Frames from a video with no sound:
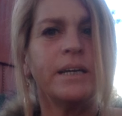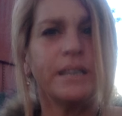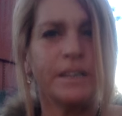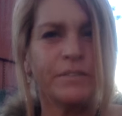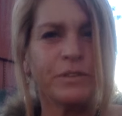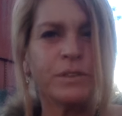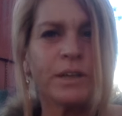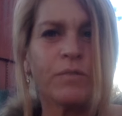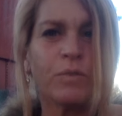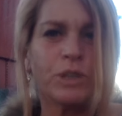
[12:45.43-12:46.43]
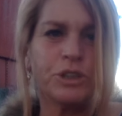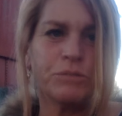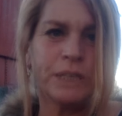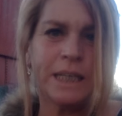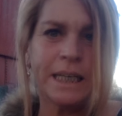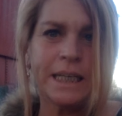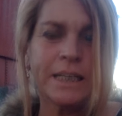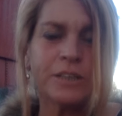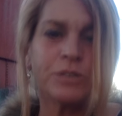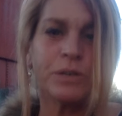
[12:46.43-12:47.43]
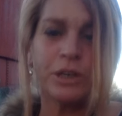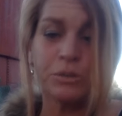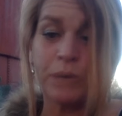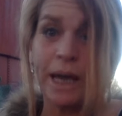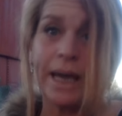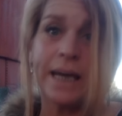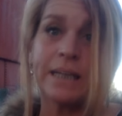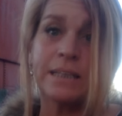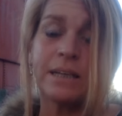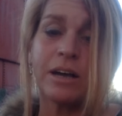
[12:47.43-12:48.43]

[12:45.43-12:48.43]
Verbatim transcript: give yourself what you need so that you can